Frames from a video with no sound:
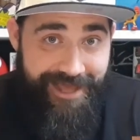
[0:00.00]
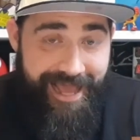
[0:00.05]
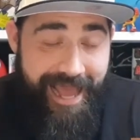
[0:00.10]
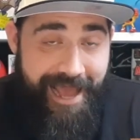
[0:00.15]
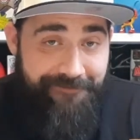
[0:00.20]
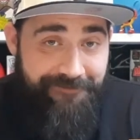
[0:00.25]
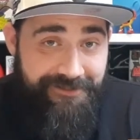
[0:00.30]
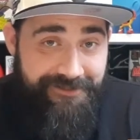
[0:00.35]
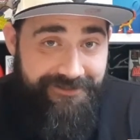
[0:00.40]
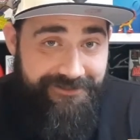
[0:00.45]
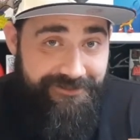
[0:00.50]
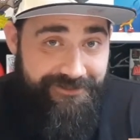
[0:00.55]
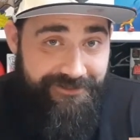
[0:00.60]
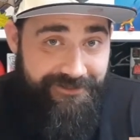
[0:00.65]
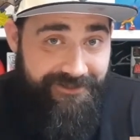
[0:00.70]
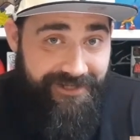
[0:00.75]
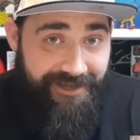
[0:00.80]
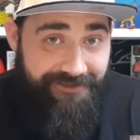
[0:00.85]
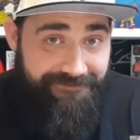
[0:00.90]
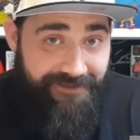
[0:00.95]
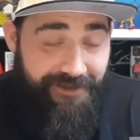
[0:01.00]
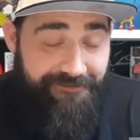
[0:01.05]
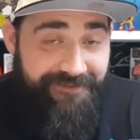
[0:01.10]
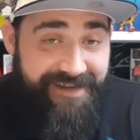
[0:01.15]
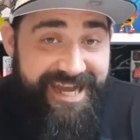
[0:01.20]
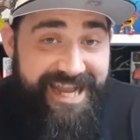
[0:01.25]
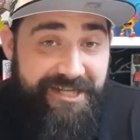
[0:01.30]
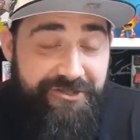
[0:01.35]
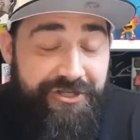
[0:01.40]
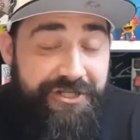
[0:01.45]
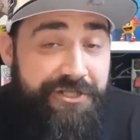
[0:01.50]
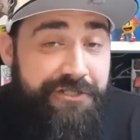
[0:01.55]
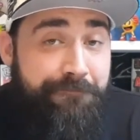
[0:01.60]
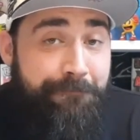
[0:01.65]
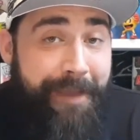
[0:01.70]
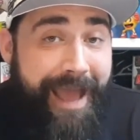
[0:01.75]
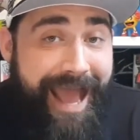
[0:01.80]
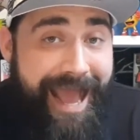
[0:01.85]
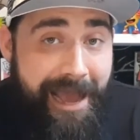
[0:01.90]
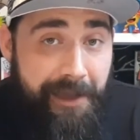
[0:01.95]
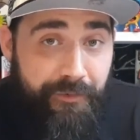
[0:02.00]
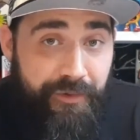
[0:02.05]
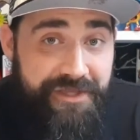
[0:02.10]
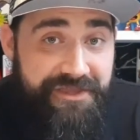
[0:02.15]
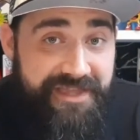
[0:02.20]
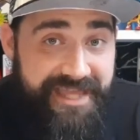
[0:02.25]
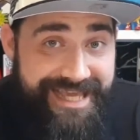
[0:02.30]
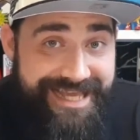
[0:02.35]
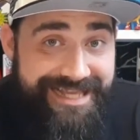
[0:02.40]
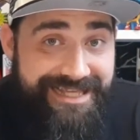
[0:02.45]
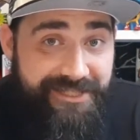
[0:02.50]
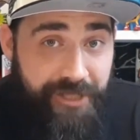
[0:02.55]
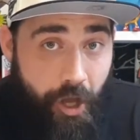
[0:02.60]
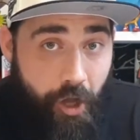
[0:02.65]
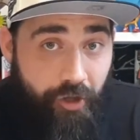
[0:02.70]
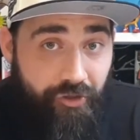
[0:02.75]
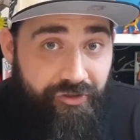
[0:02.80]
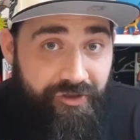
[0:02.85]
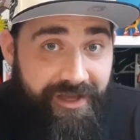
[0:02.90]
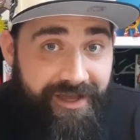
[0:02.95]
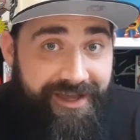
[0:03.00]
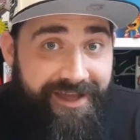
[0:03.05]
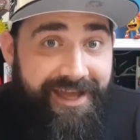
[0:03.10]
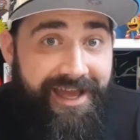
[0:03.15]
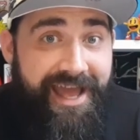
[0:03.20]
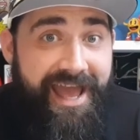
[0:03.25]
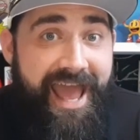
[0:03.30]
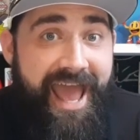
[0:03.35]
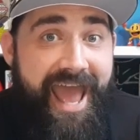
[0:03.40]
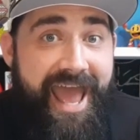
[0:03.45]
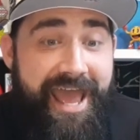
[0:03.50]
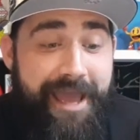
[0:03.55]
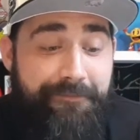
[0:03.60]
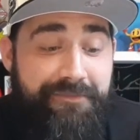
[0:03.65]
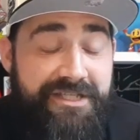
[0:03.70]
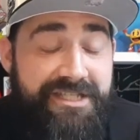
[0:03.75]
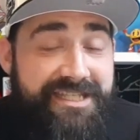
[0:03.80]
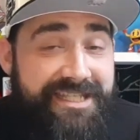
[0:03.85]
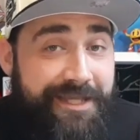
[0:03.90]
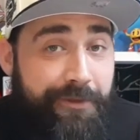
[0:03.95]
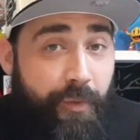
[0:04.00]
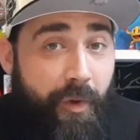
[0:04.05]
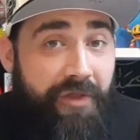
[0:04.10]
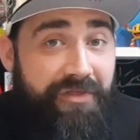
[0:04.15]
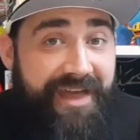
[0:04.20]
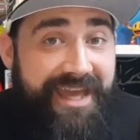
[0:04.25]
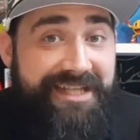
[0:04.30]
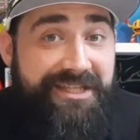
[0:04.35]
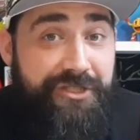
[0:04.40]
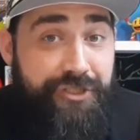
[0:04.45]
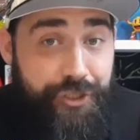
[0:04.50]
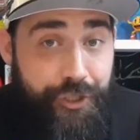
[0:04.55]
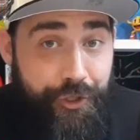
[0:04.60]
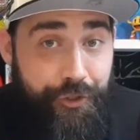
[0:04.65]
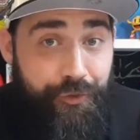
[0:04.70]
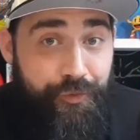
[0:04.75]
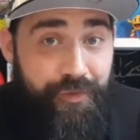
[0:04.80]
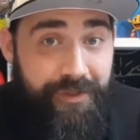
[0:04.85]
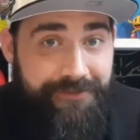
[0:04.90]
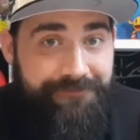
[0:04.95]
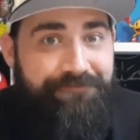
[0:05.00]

I've literally just powered these on to see what they do.